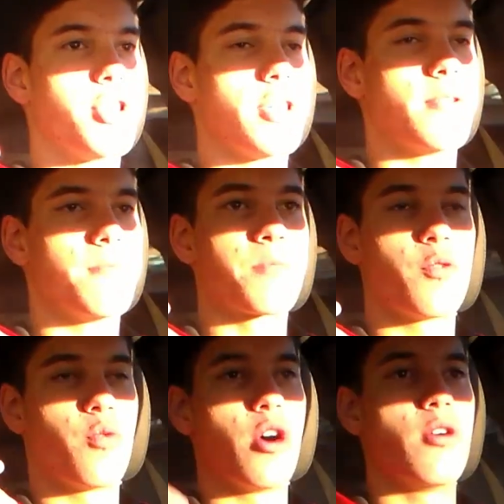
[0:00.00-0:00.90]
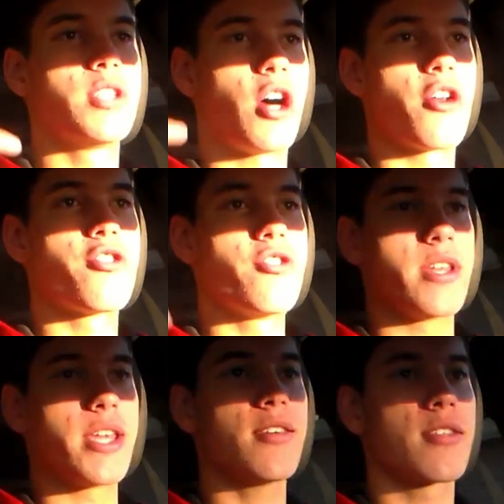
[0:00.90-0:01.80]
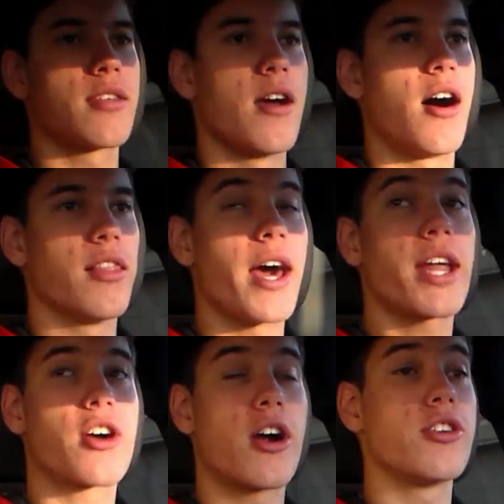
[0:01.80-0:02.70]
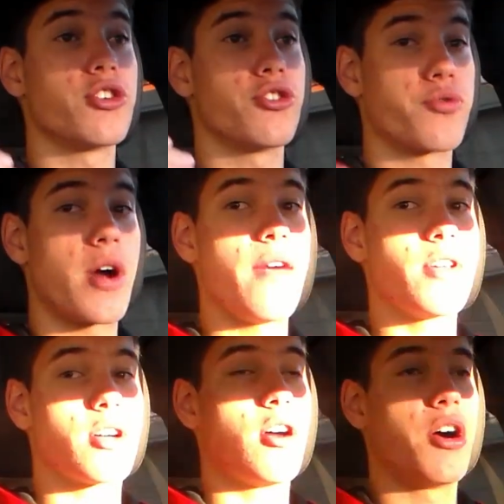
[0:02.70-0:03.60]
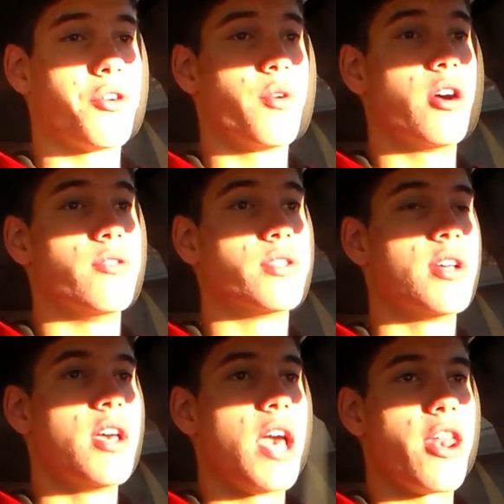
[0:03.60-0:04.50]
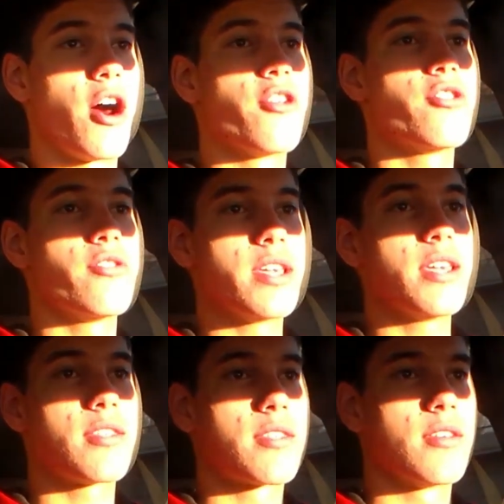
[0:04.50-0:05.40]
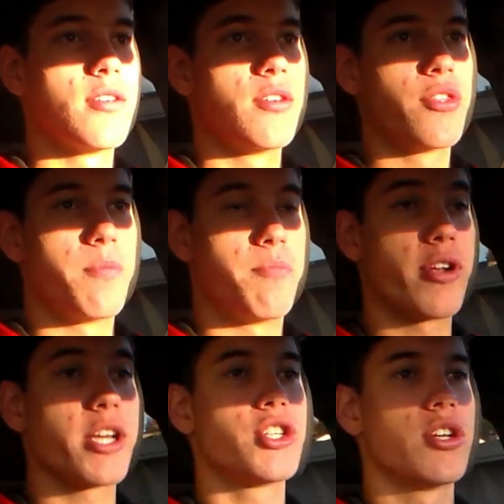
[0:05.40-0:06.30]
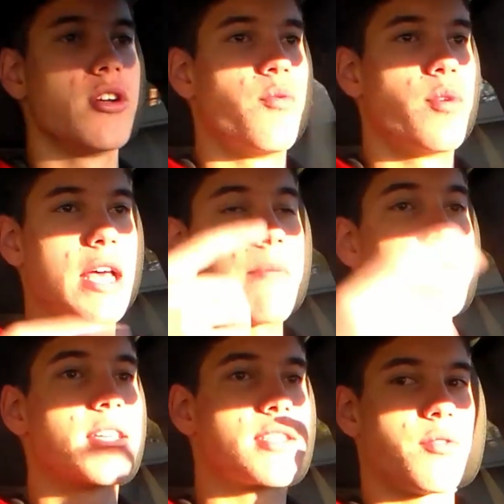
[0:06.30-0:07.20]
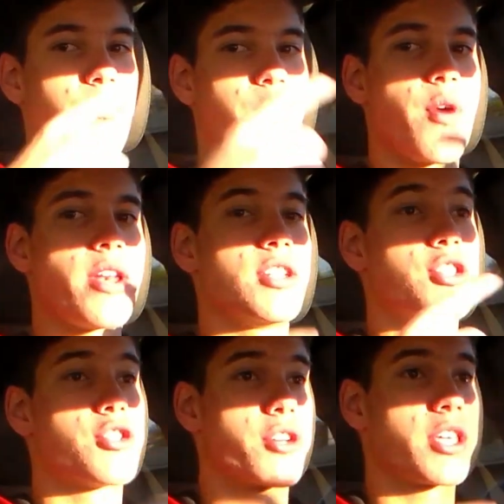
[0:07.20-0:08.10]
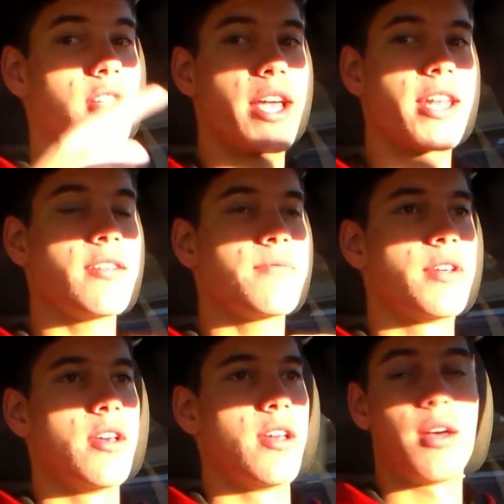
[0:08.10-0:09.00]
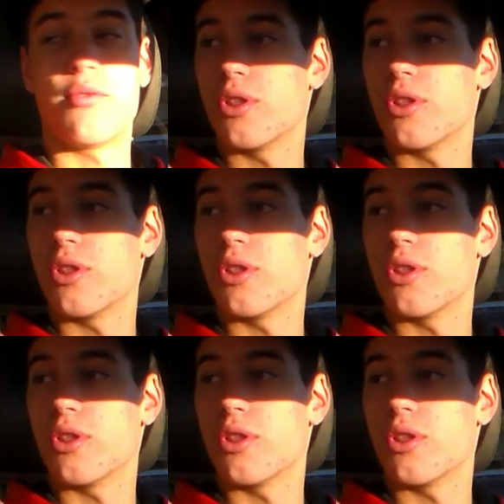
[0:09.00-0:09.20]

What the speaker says: the roads underneath, a lot of cars are driving along the road, and underneath the bridge, what's happening is the wind is circulating, and